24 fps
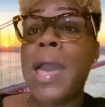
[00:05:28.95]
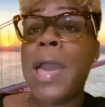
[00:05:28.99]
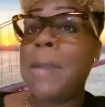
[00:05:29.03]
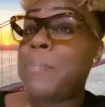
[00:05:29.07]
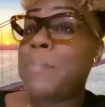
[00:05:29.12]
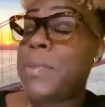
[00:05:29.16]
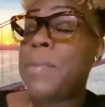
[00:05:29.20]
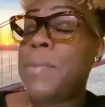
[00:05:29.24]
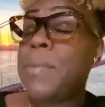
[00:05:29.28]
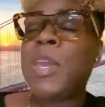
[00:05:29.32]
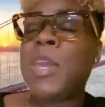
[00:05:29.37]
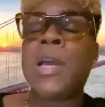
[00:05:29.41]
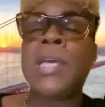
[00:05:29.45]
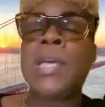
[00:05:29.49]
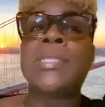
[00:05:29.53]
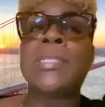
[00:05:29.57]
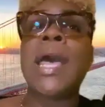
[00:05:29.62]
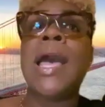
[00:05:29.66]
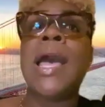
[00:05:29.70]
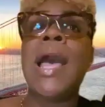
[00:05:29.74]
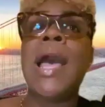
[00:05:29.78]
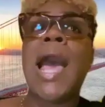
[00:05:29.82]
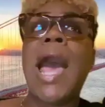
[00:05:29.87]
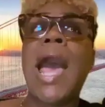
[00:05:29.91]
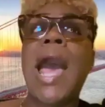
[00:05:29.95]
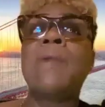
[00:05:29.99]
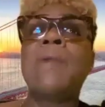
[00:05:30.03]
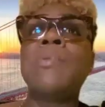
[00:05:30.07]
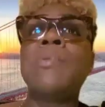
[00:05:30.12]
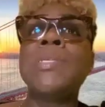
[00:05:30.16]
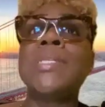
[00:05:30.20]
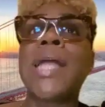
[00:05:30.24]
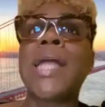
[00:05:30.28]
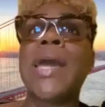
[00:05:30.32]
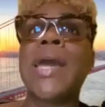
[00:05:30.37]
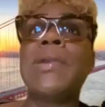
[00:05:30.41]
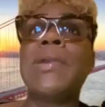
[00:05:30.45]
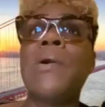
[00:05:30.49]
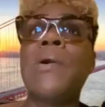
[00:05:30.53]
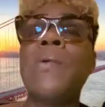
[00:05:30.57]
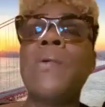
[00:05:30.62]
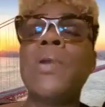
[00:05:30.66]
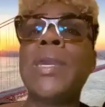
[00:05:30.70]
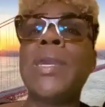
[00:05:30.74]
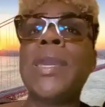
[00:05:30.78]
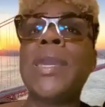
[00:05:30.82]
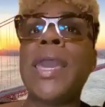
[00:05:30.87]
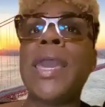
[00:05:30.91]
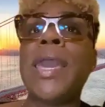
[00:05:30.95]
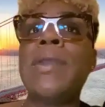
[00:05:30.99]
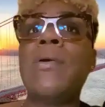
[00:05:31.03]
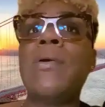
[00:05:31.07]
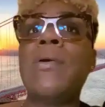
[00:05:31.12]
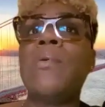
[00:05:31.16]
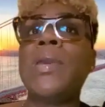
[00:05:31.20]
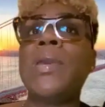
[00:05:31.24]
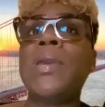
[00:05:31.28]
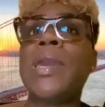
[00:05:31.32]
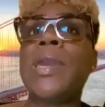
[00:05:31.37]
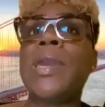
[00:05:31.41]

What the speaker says: happy because I was like, okay.